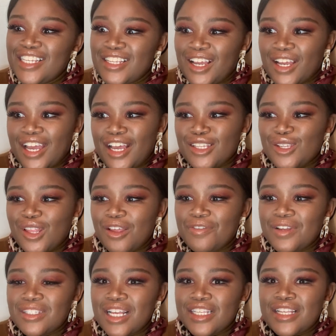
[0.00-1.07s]
Okay, so the
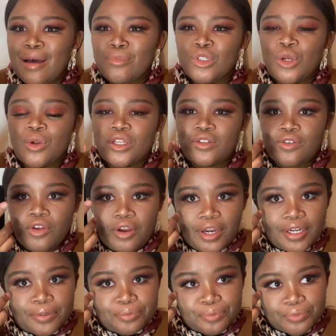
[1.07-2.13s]
first assumption was
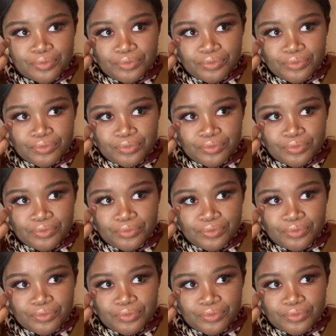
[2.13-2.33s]
very,